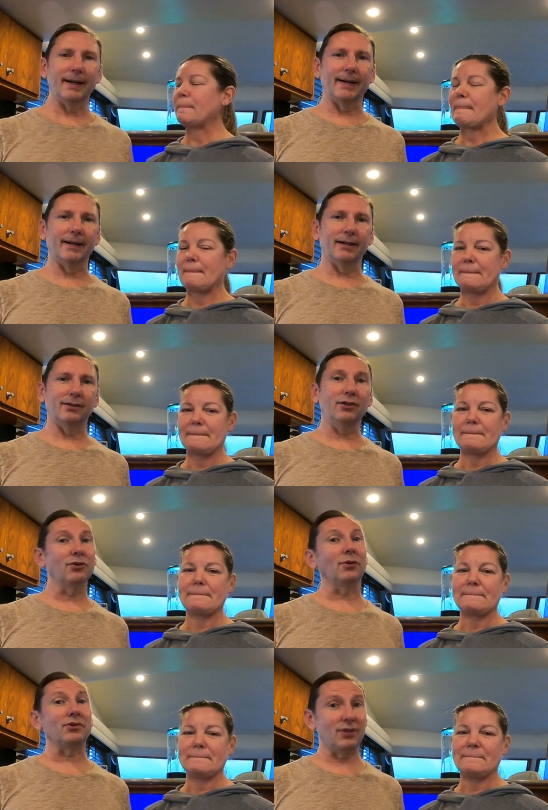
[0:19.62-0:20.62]
Speaker 1: uh, you
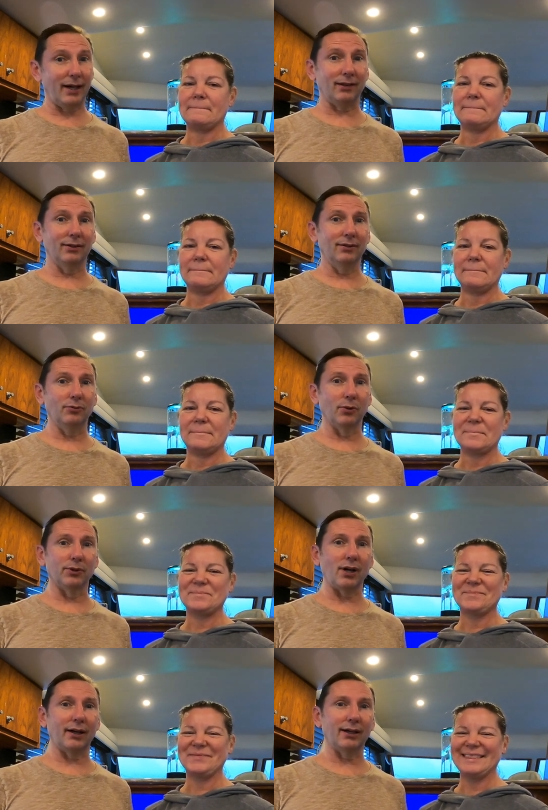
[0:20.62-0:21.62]
know exactly what we're
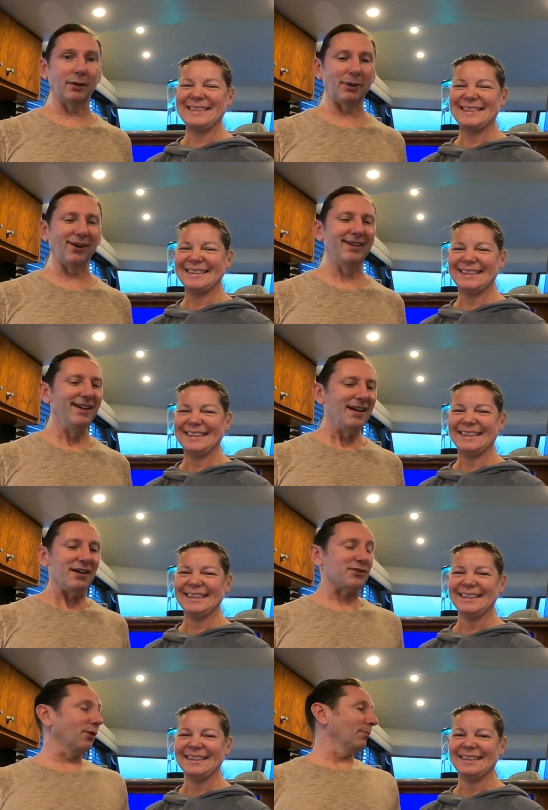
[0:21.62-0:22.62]
talking about.
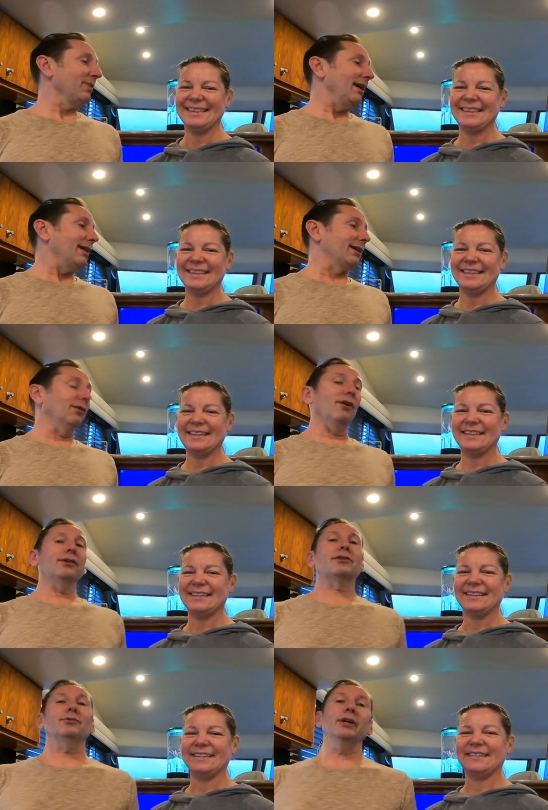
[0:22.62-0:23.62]
So there are
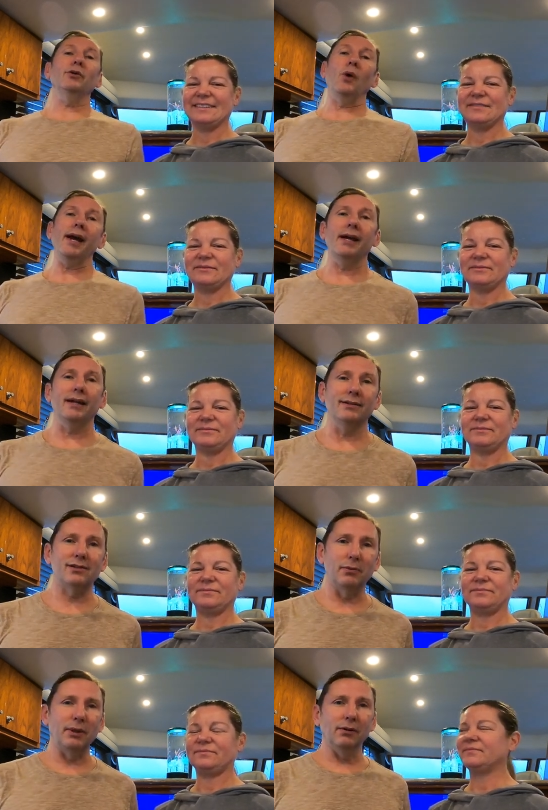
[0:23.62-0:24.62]
three ways
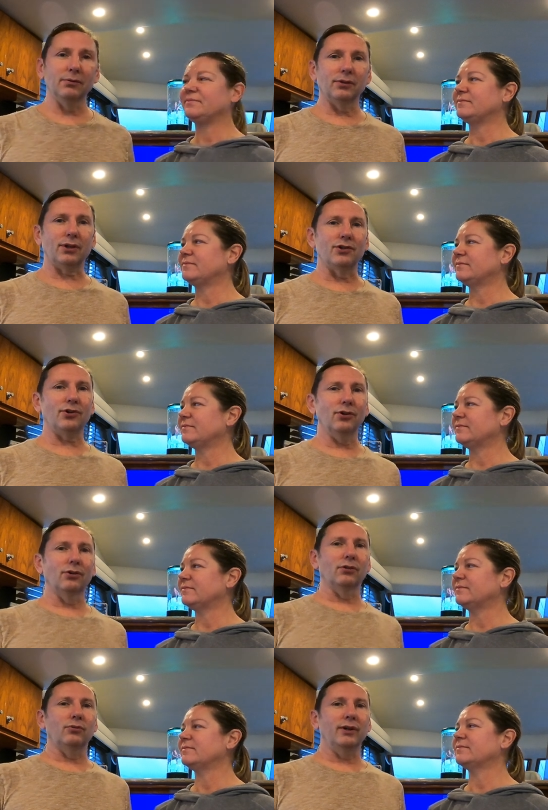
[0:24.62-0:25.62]
to be able to
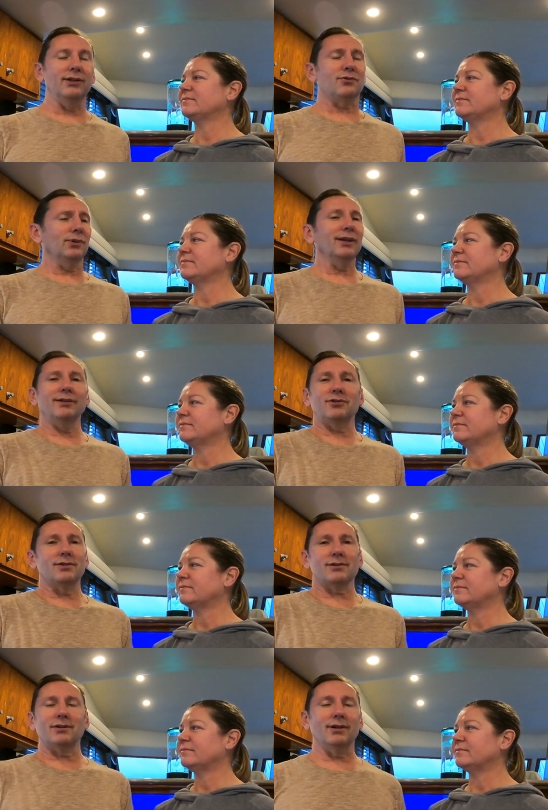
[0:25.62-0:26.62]
control what is really
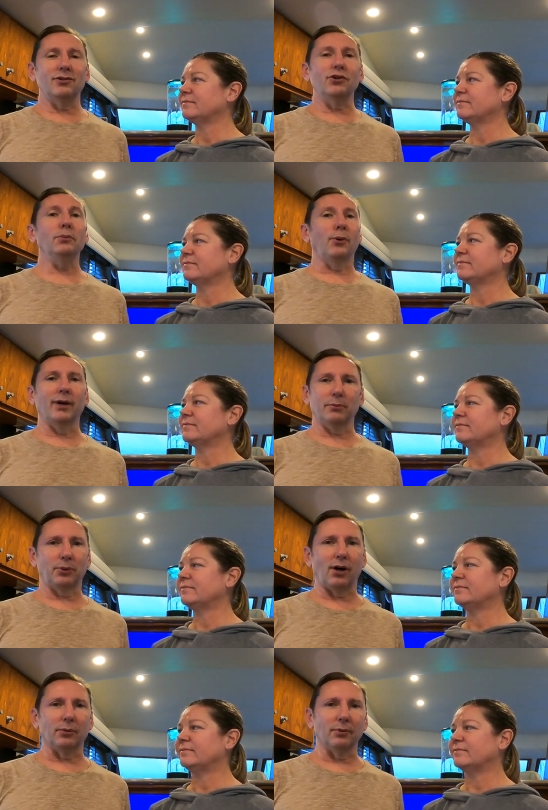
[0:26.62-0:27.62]
just a dew point
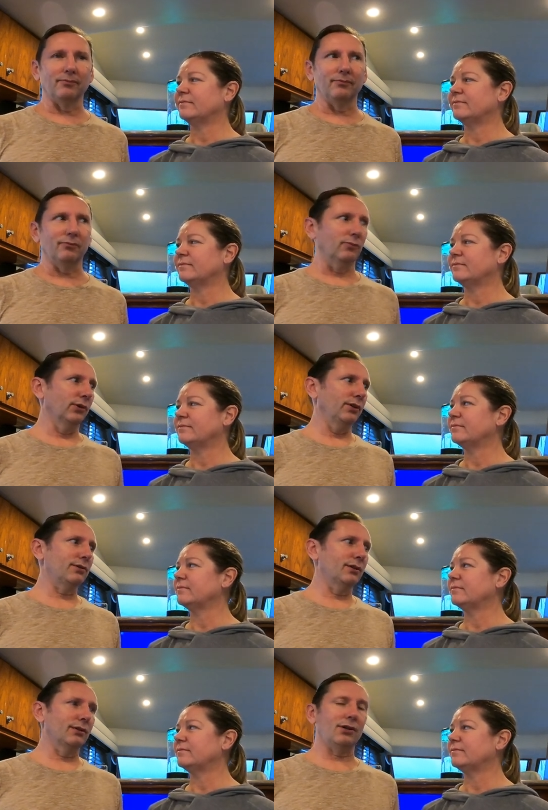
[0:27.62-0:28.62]
problem. We're
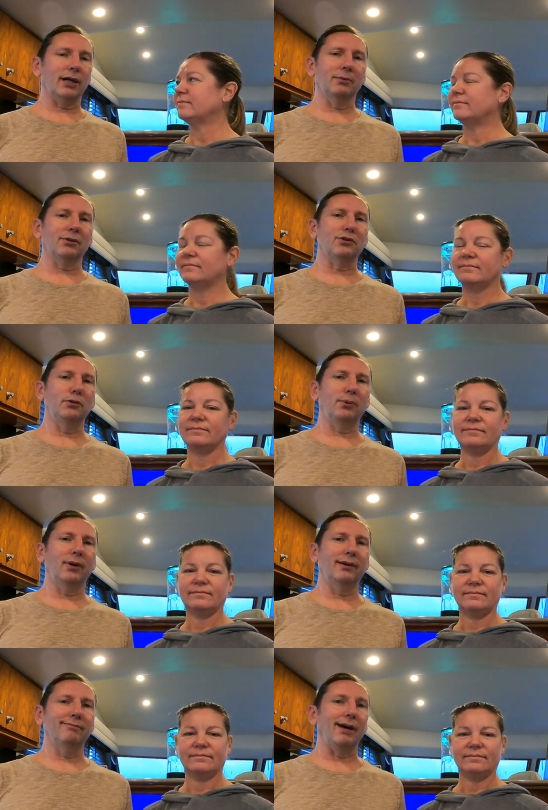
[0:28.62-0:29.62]
used to talking about the dew
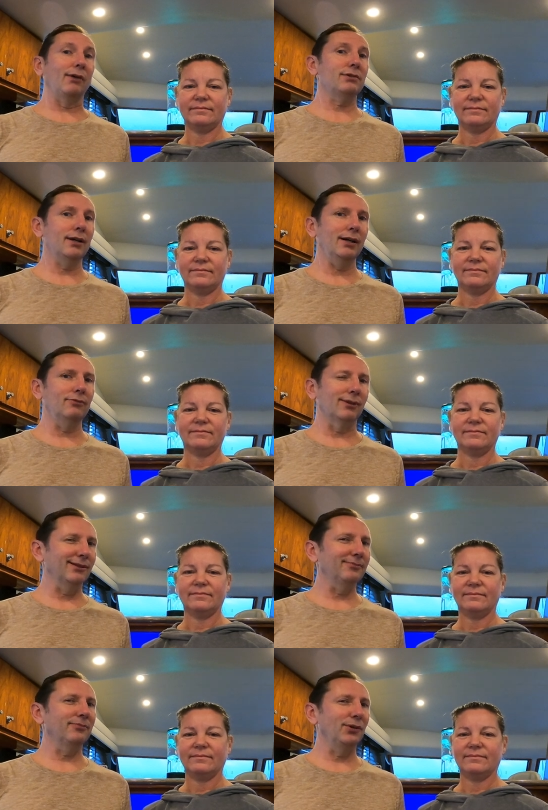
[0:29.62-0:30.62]
point outside.
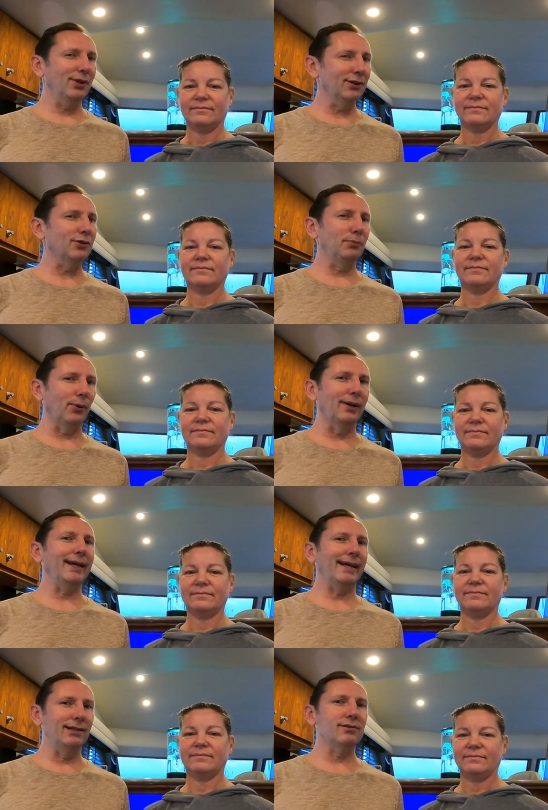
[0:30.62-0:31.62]
Well, you get a dew point
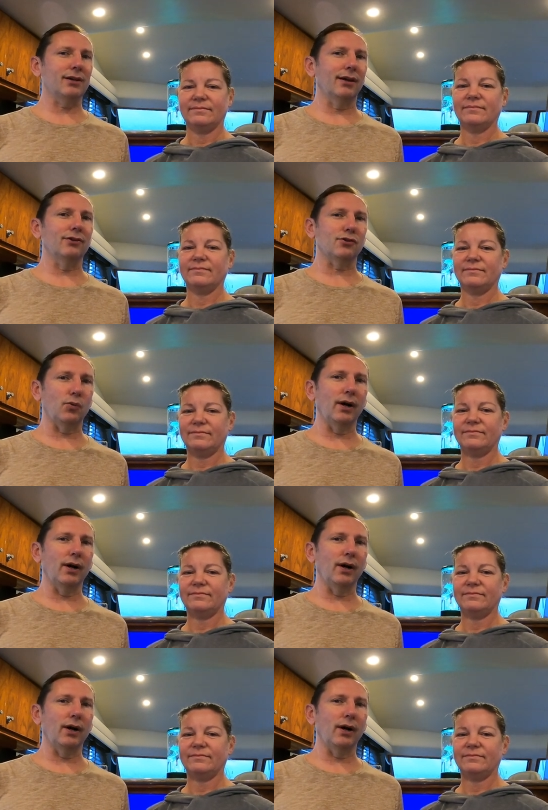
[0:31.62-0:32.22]
inside as